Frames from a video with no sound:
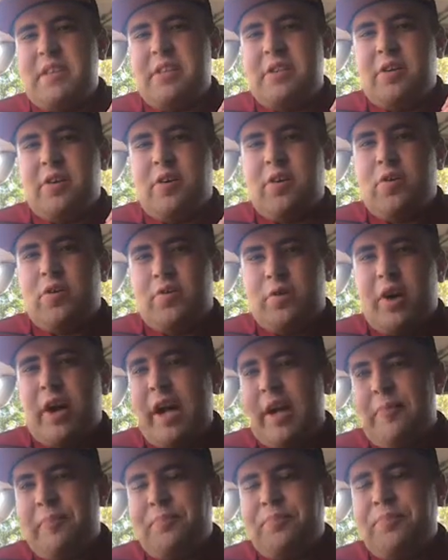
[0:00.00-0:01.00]
alright.
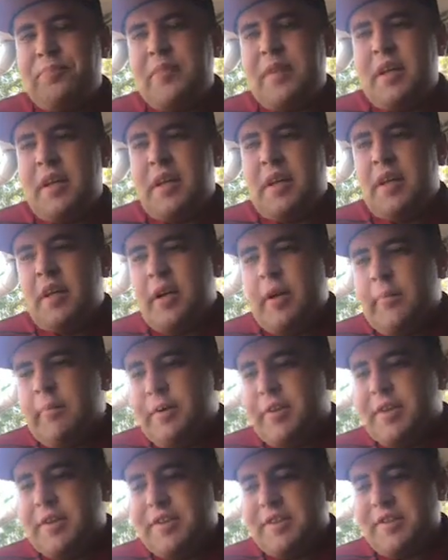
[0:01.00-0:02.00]

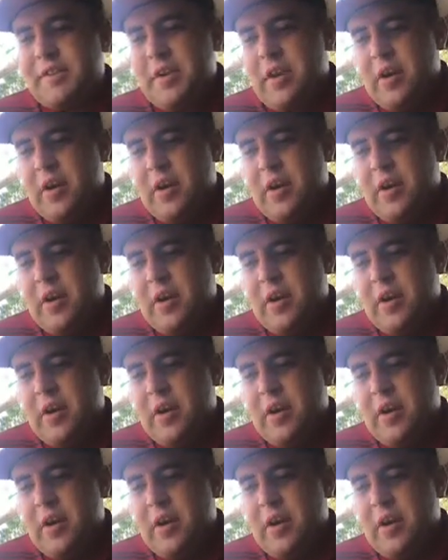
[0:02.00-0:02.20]
Because